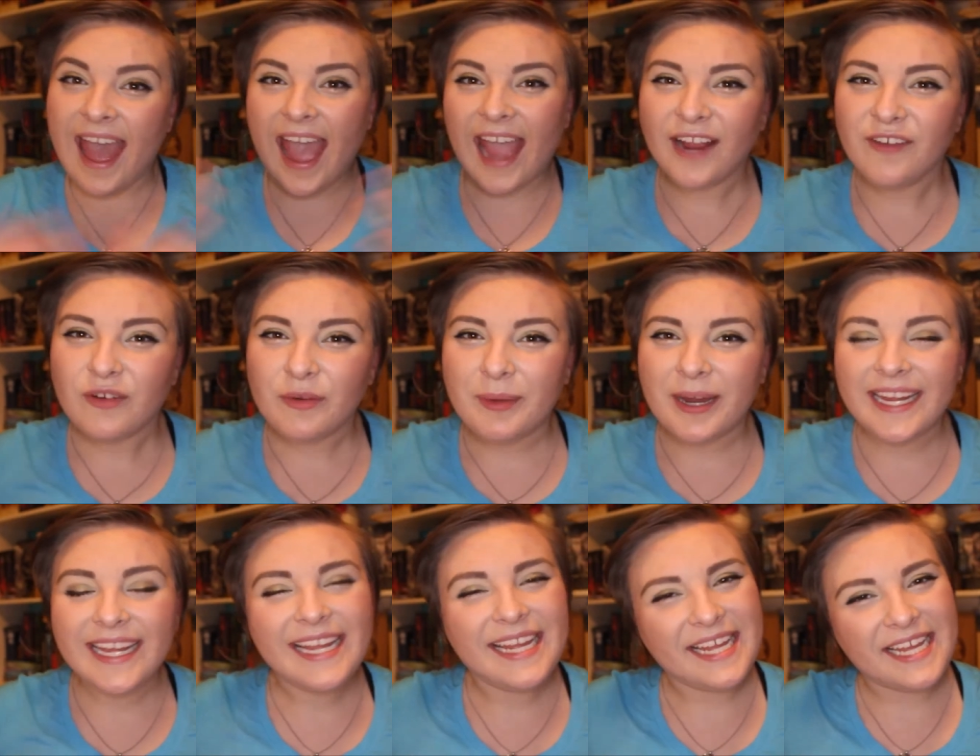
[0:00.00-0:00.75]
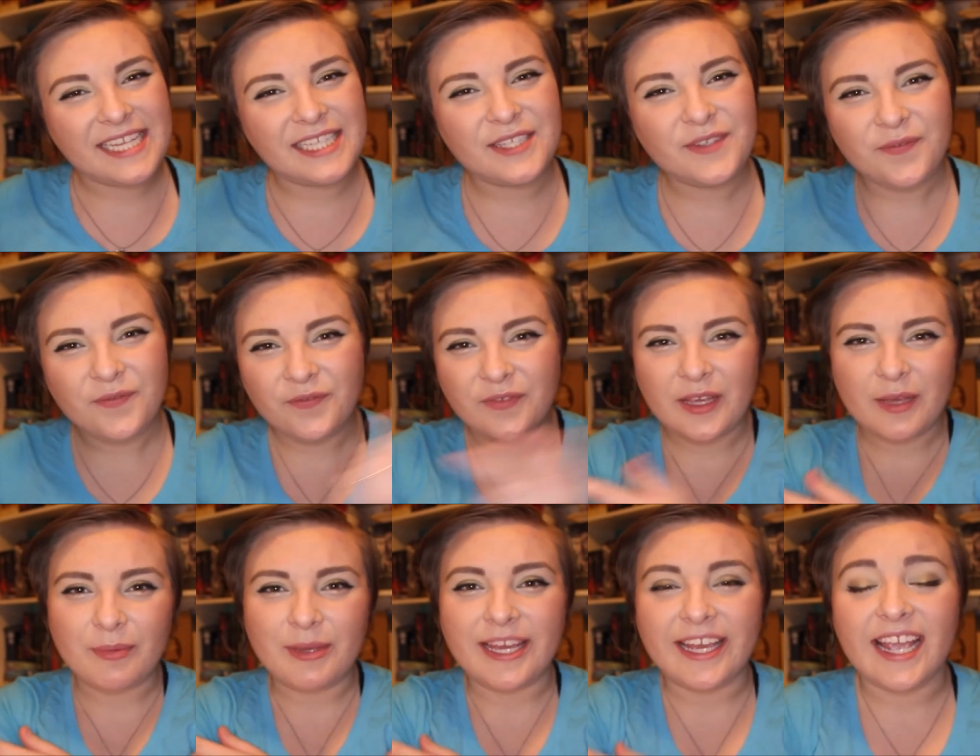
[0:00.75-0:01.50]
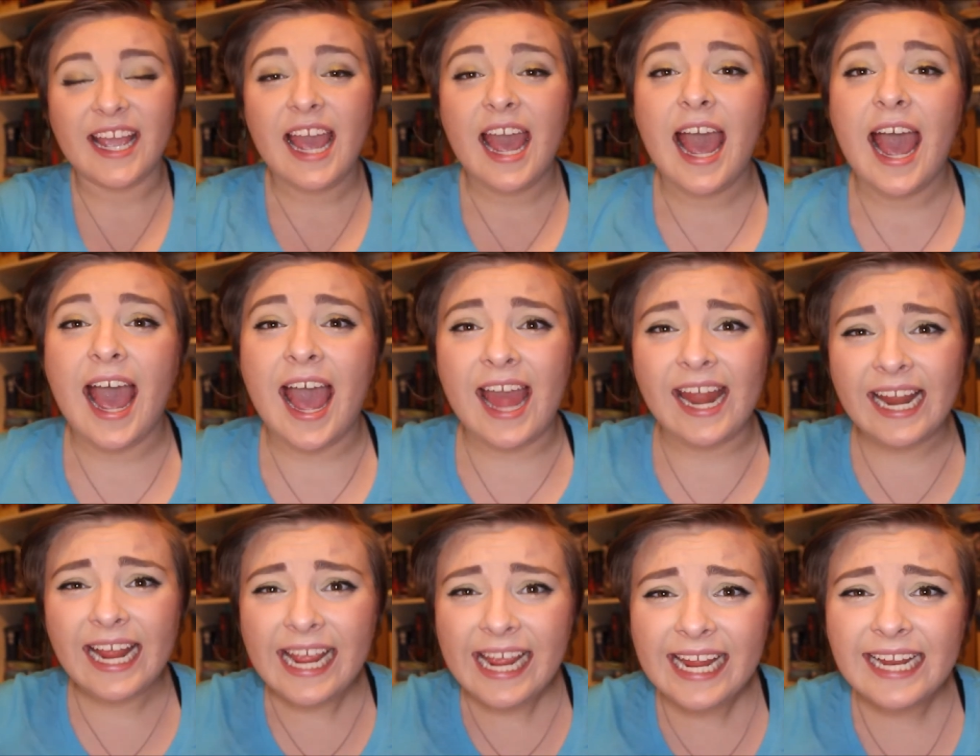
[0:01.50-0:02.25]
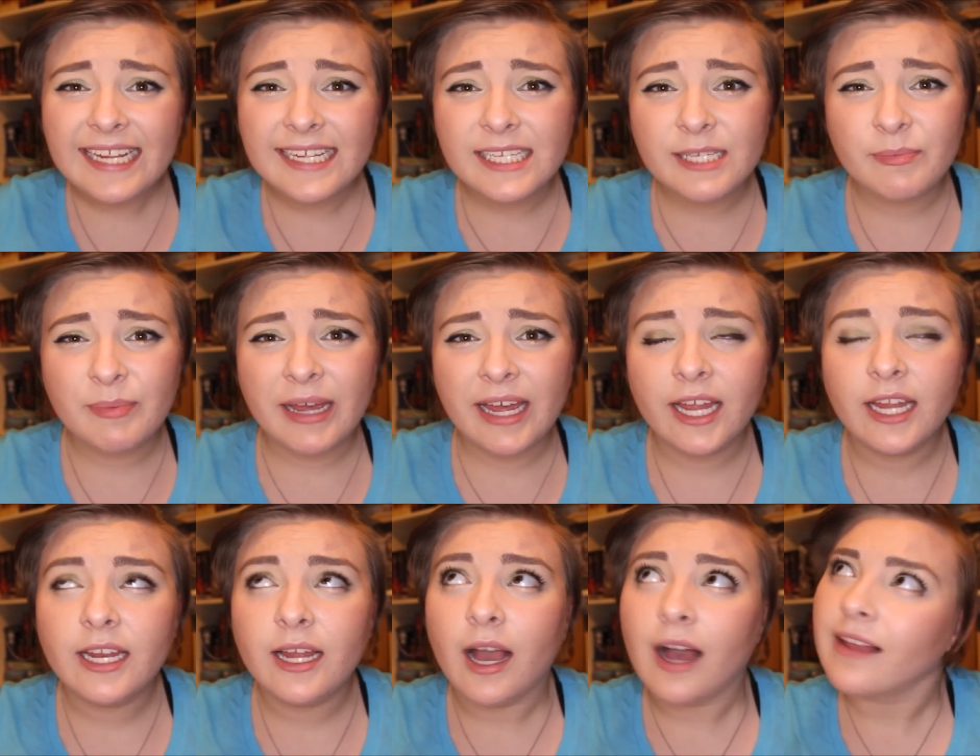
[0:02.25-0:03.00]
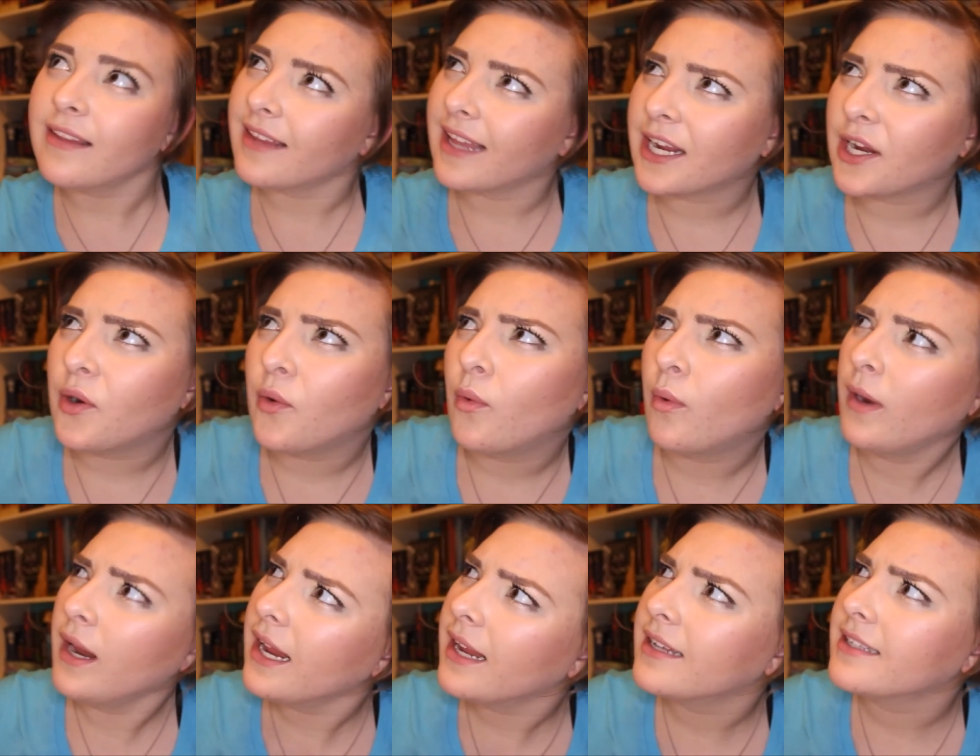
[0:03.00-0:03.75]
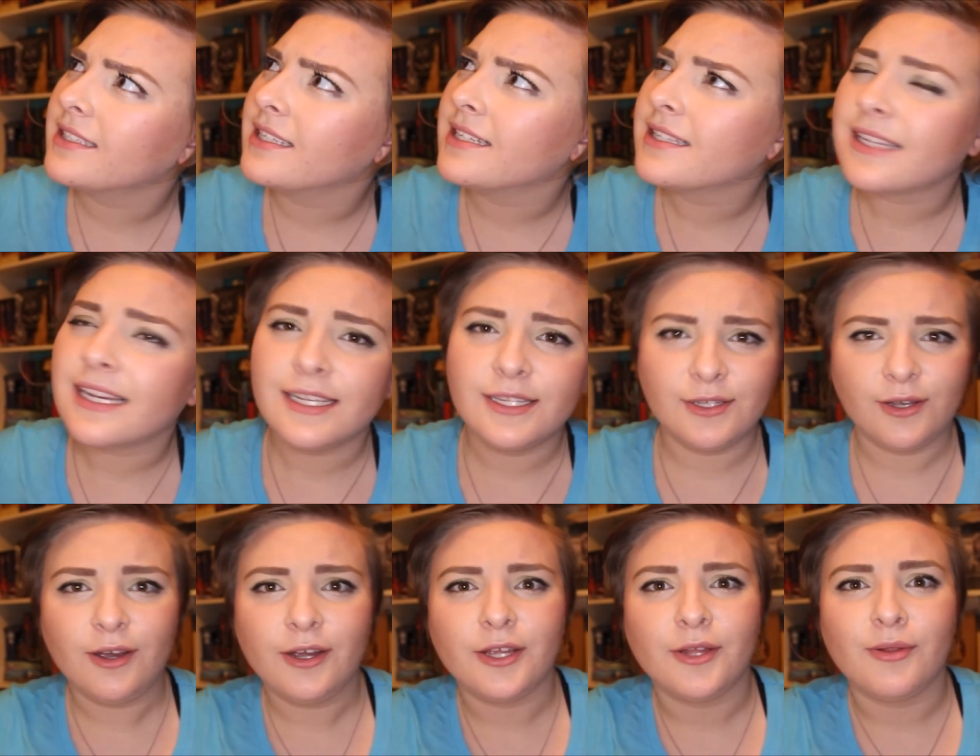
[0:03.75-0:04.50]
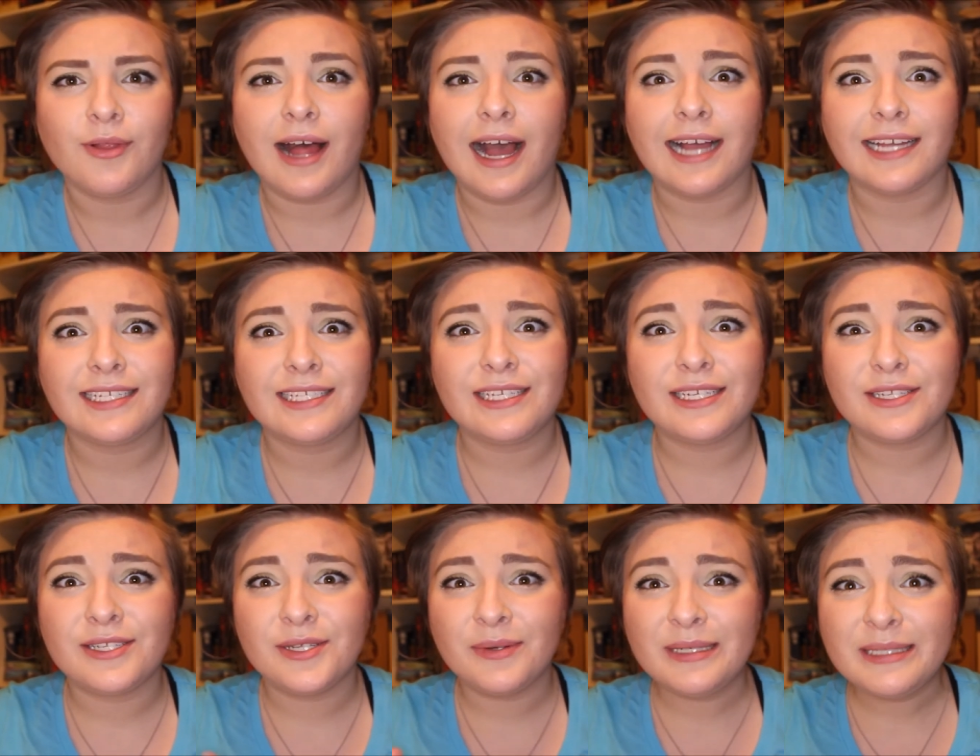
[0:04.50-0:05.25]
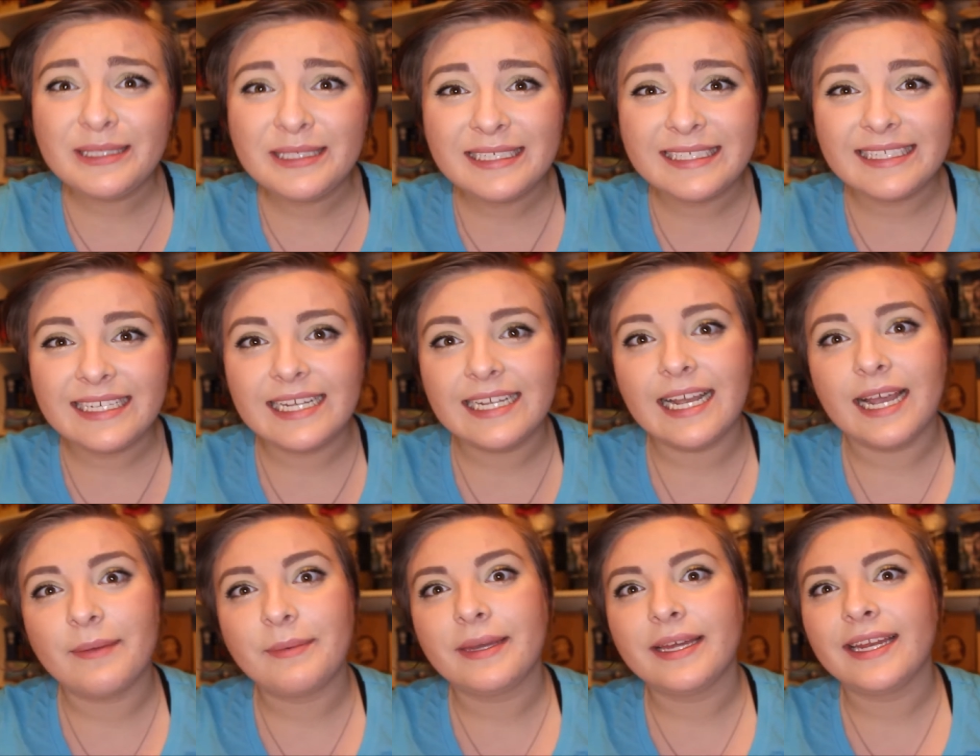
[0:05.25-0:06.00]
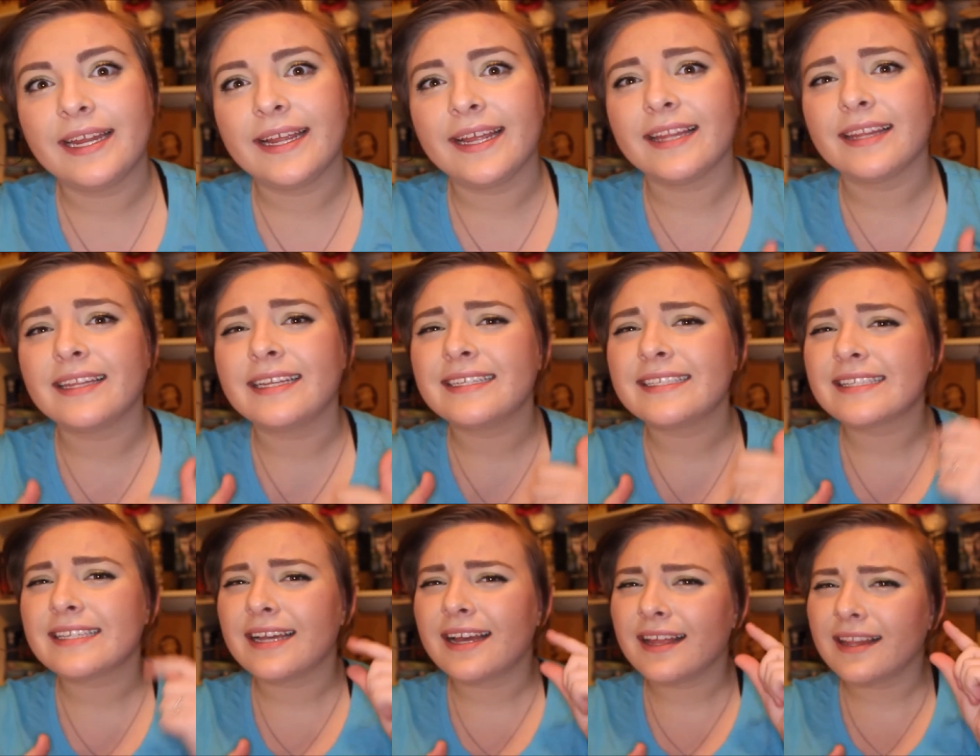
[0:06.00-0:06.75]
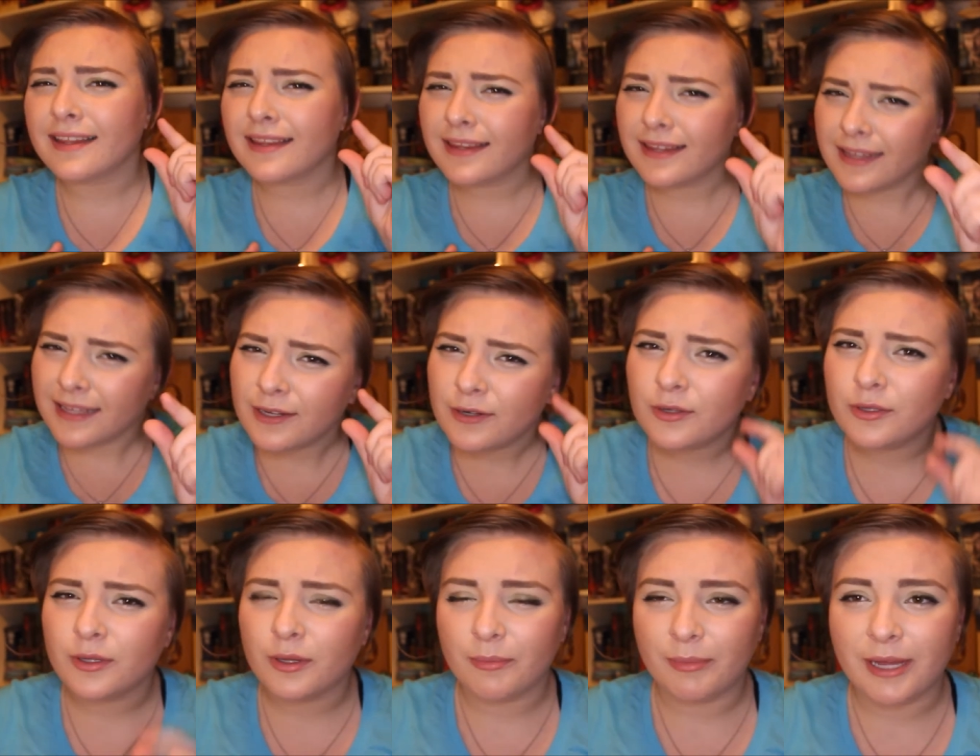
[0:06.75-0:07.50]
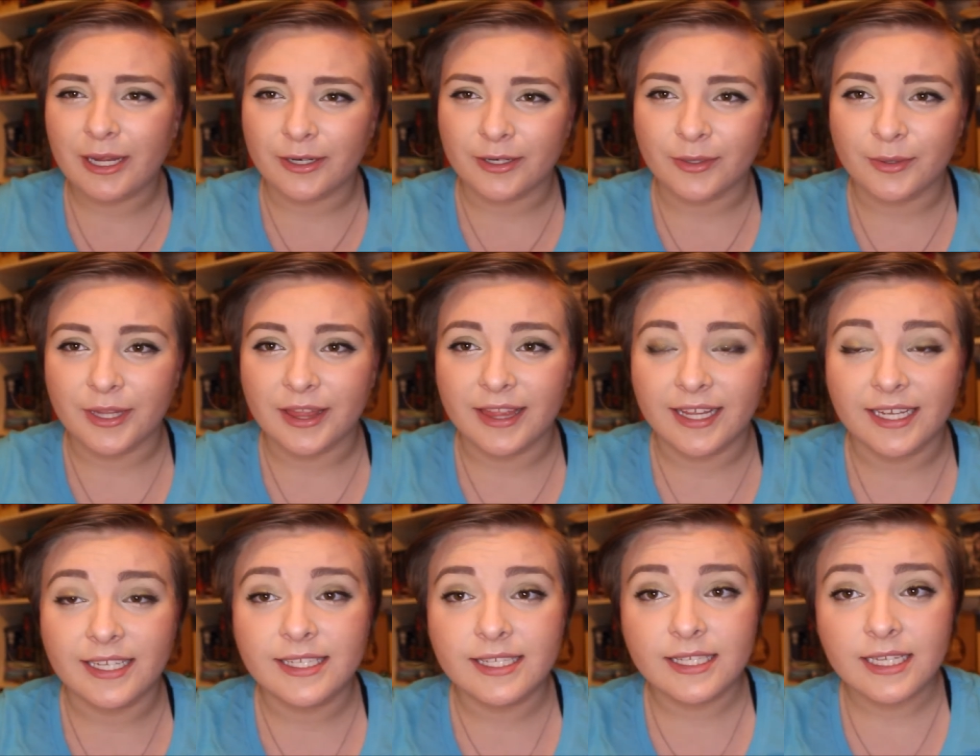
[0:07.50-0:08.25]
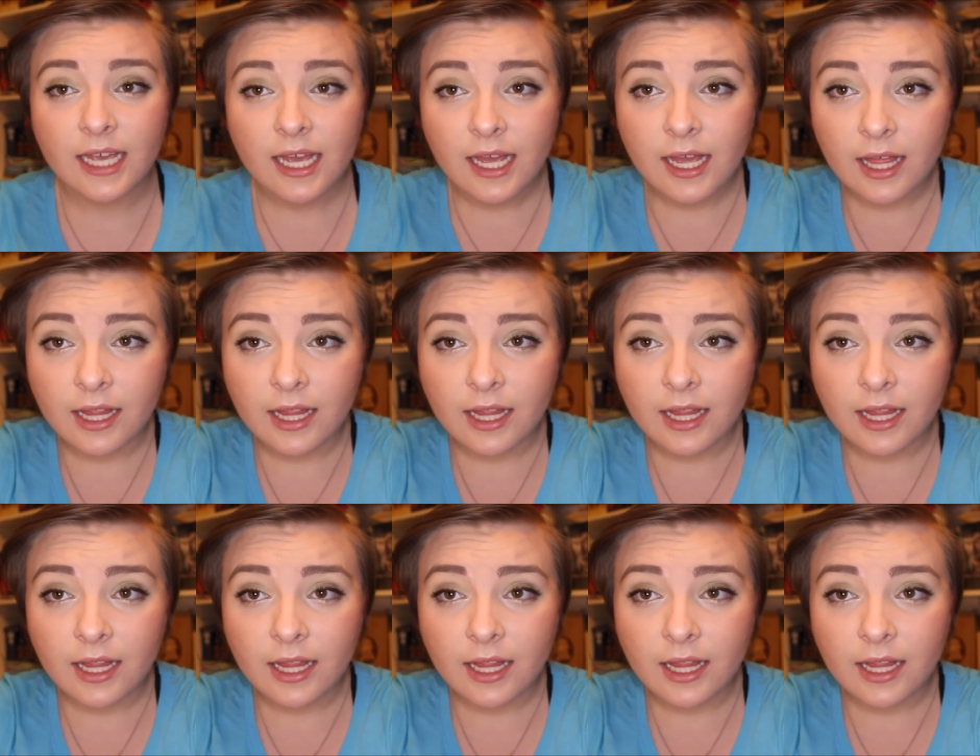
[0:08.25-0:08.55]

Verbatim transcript: Hey everybody, it's Phoebe, and it has been like a week since I saw you last, so it looks like I'm getting at least a little better with this.